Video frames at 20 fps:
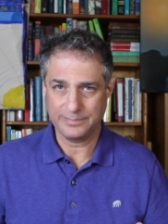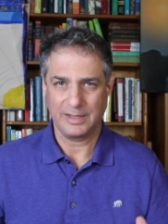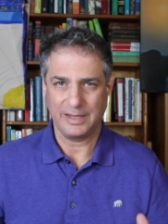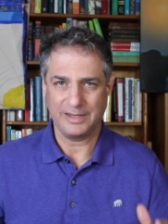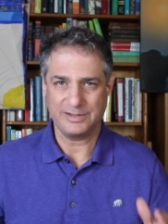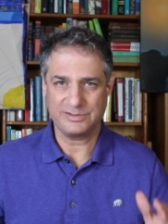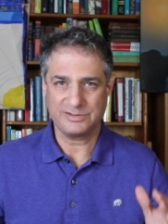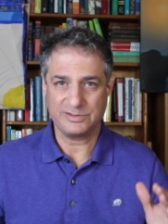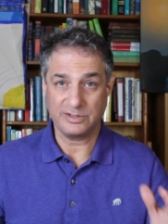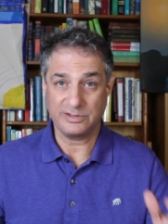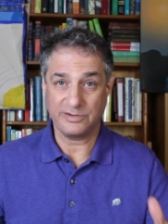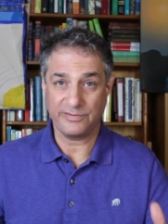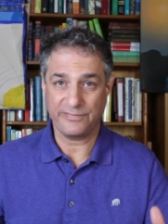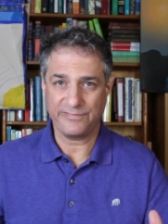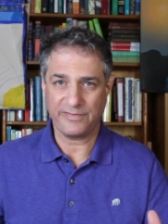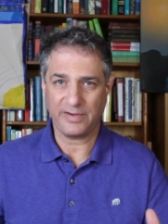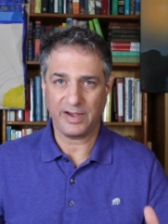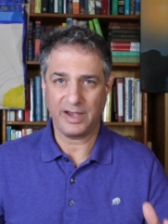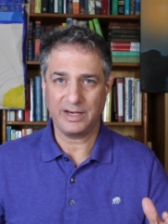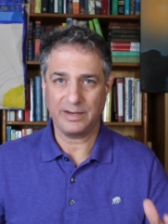is to
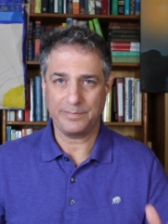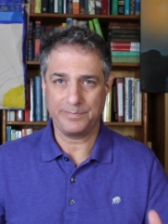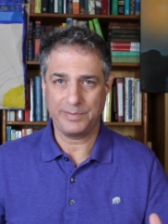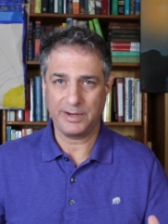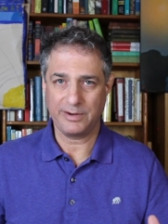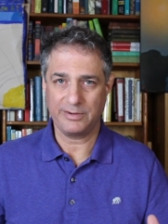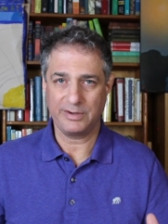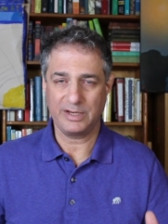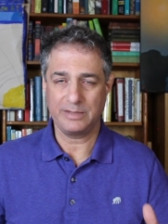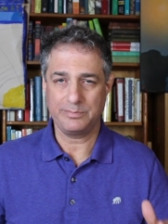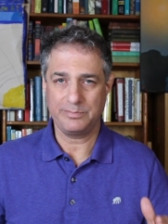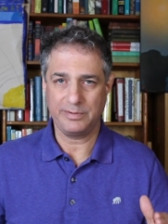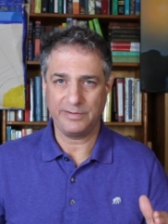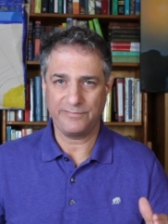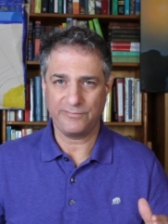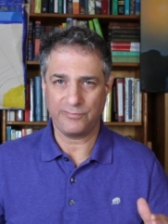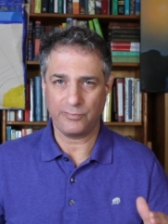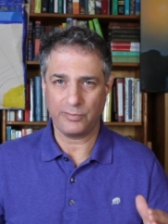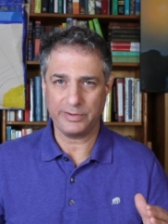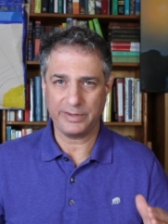define a period
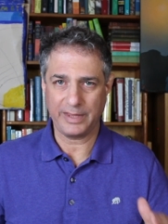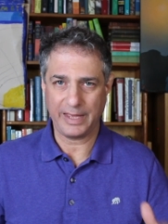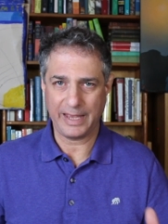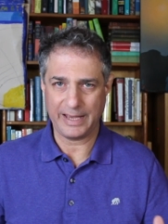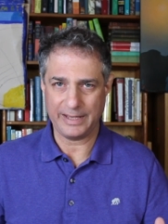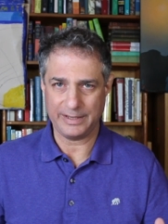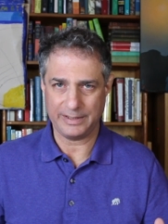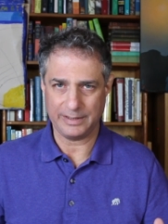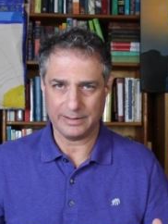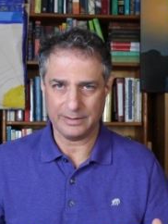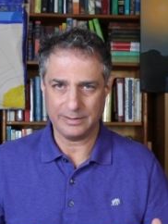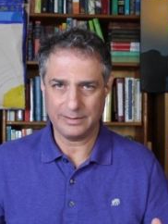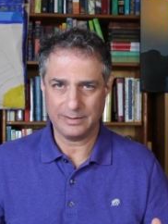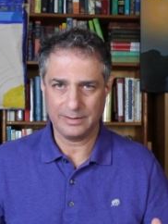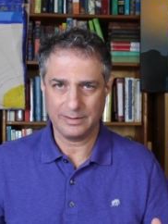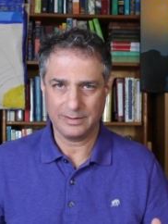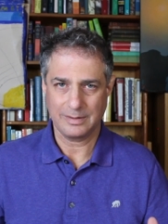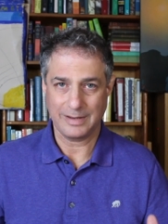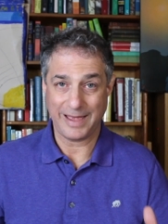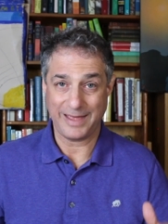before the Hadean
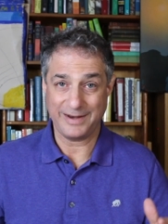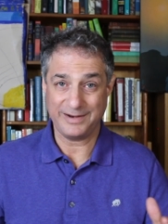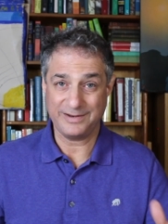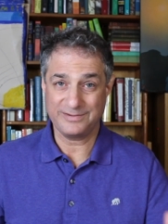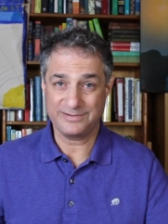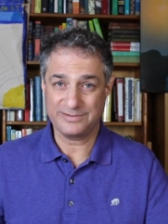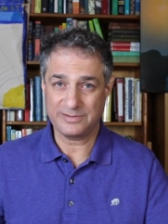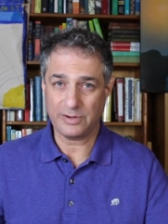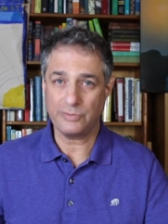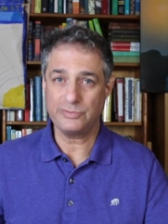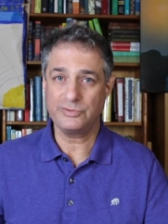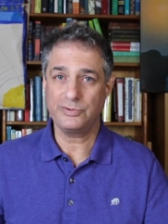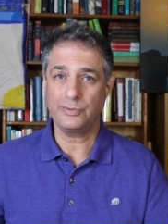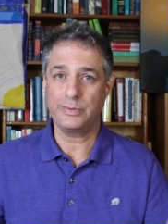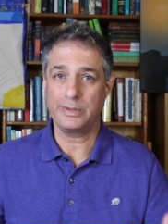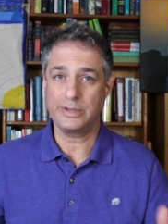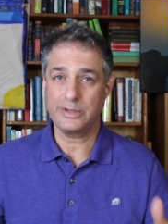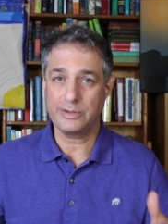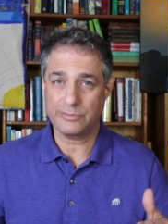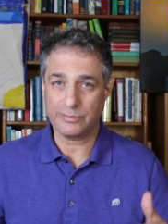and in so
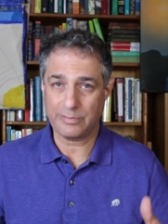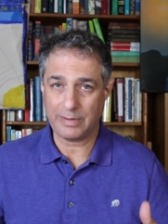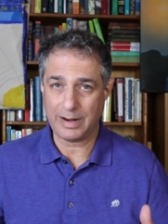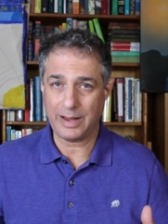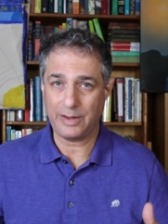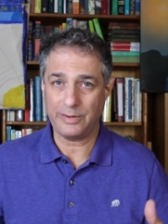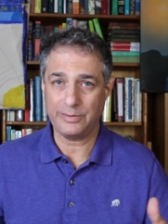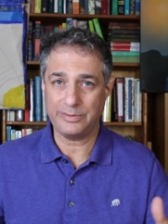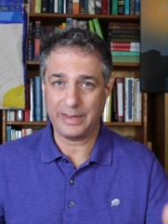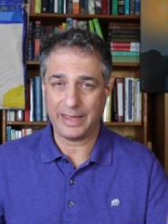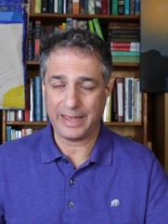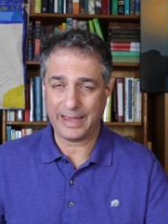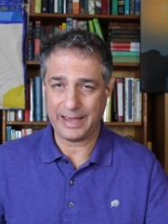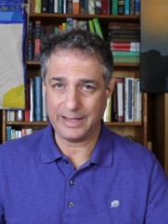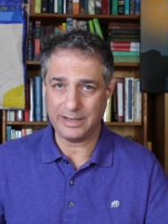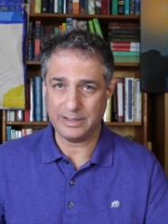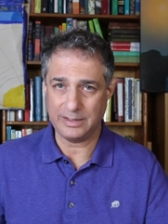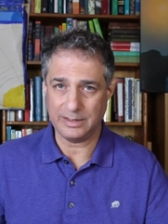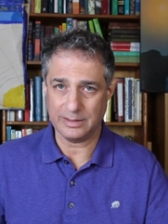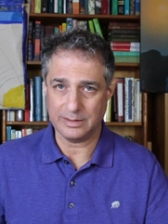doing ground the
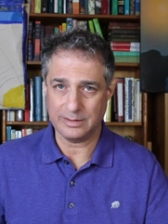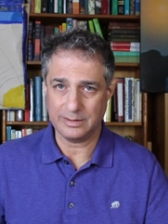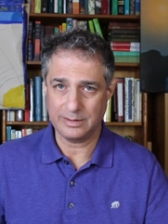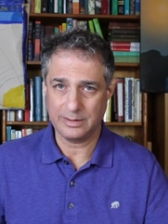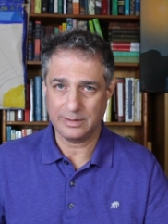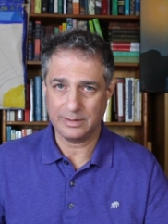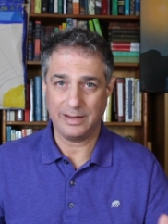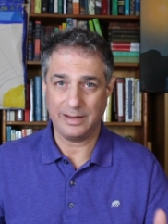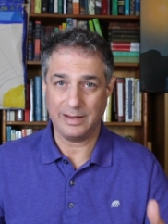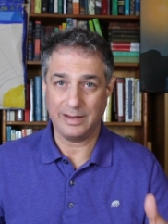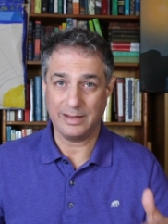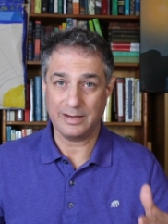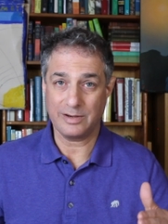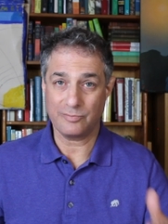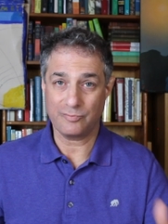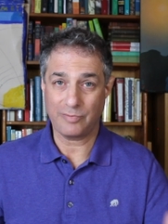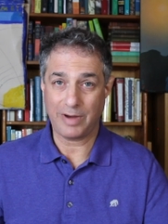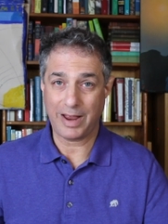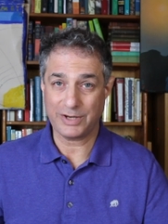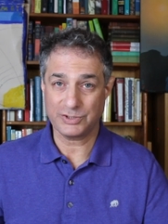Hadean in a
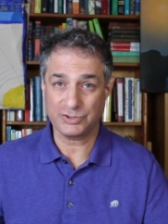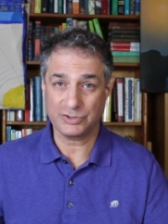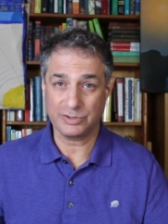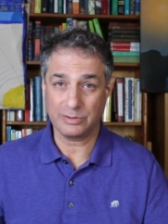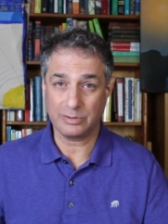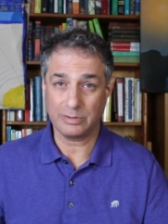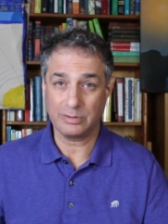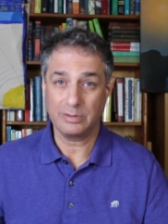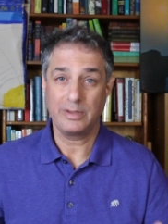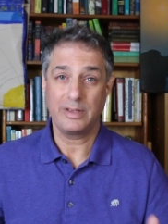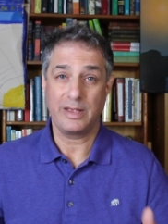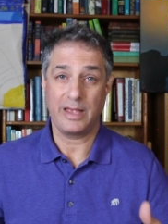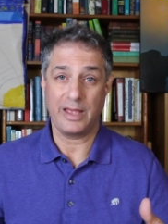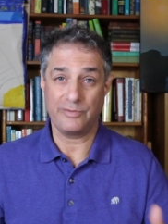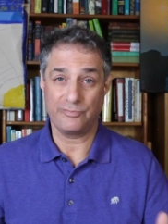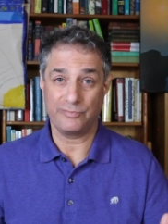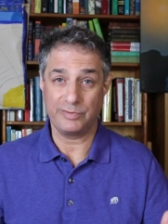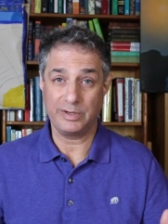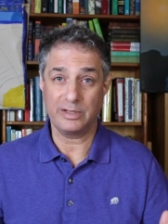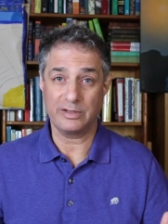rational
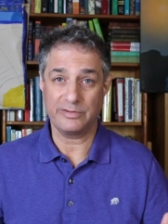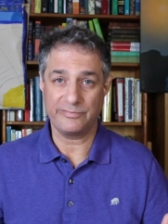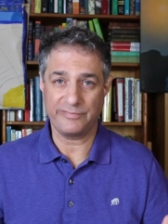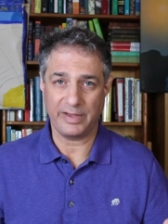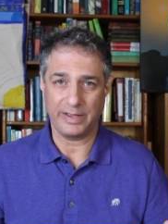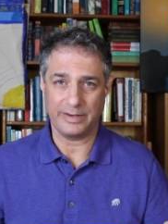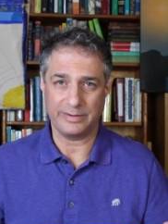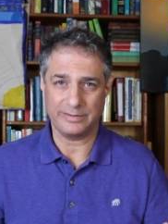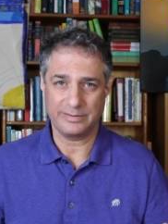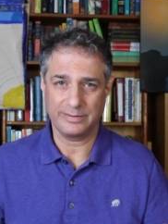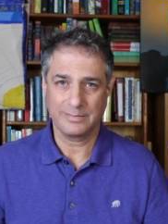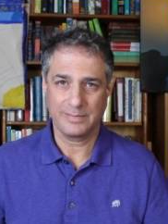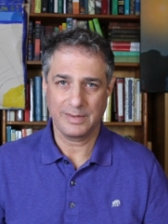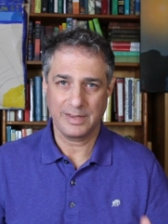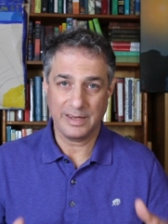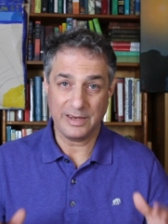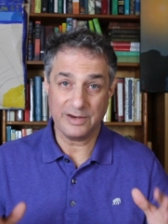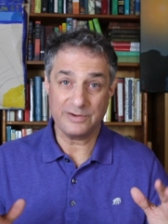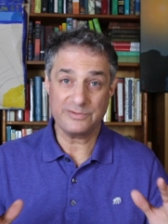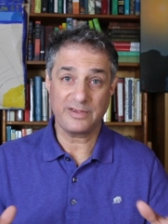and real event.
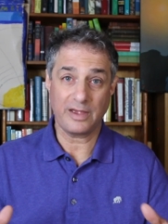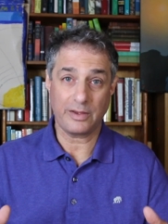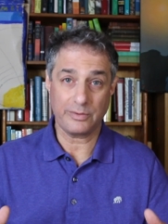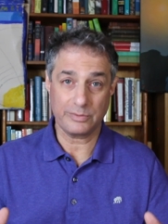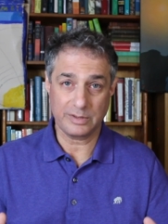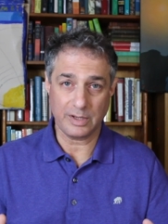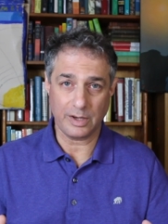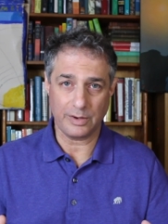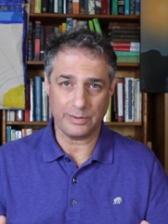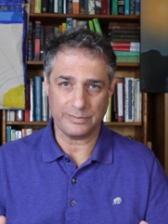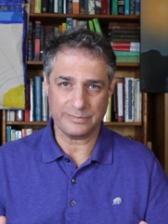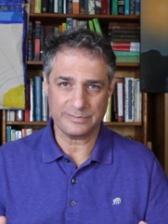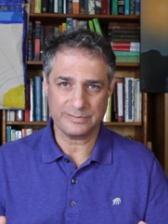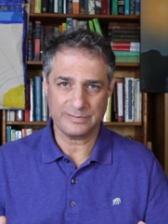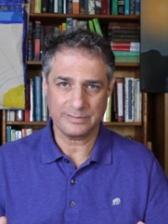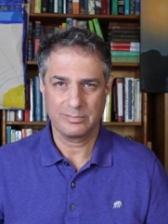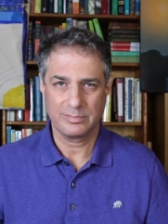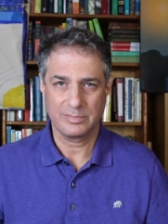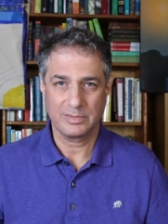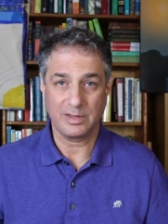Here's how it
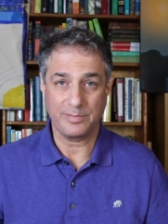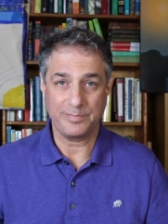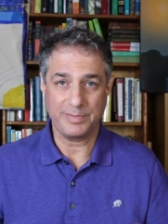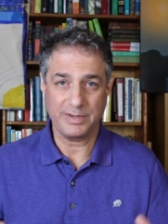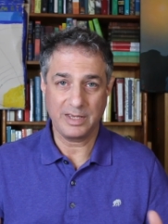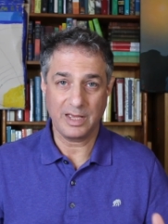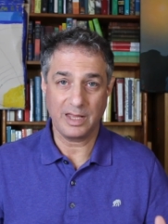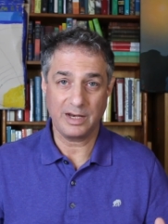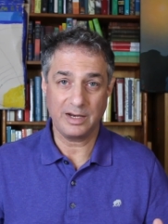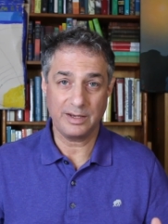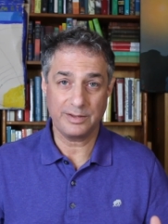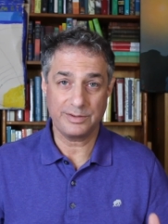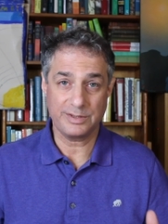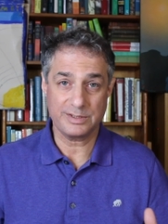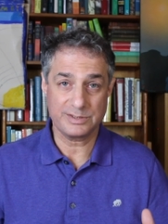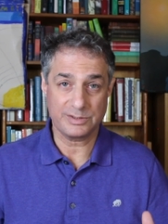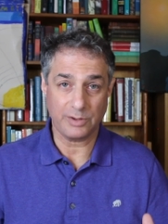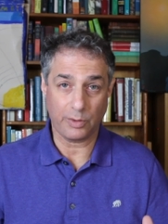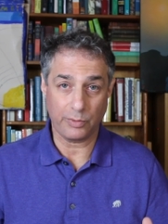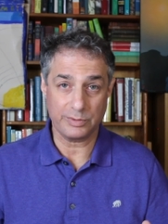goes. The beginning of the
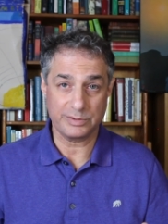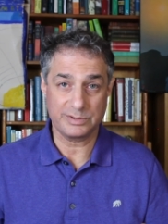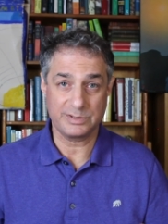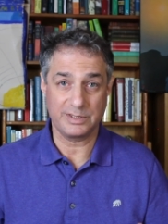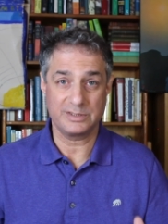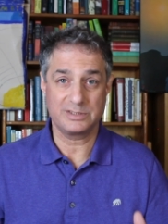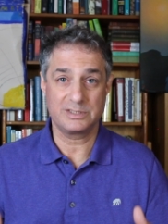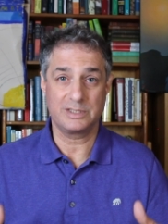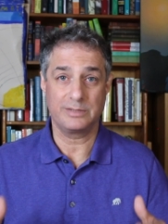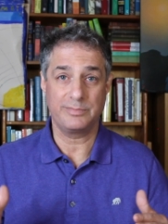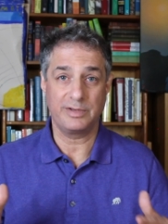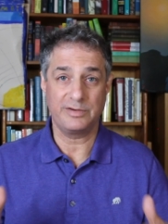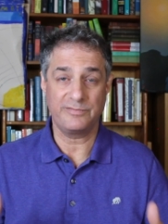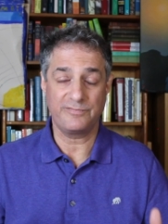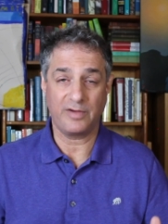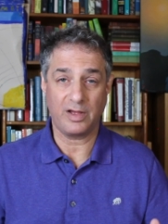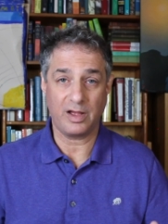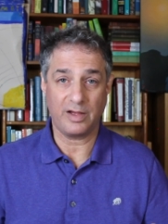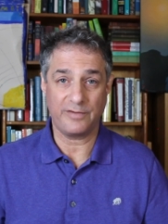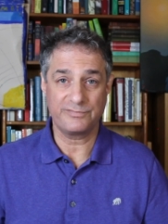solar system
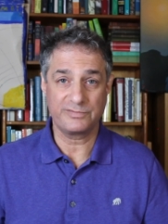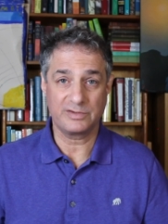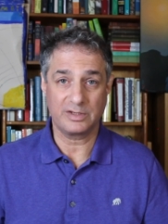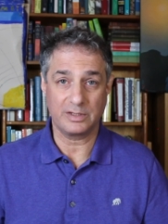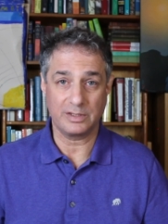involved